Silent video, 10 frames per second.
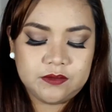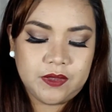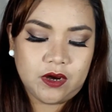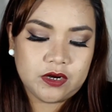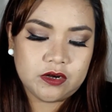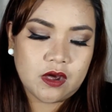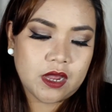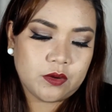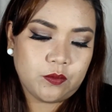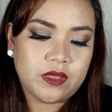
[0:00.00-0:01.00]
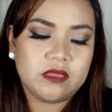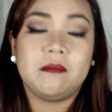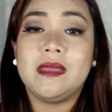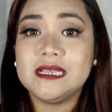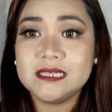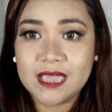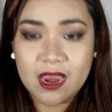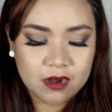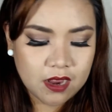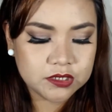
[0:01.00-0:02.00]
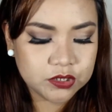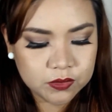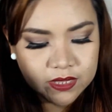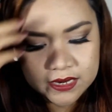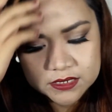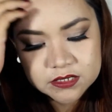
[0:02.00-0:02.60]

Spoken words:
We are done with the mascara, so let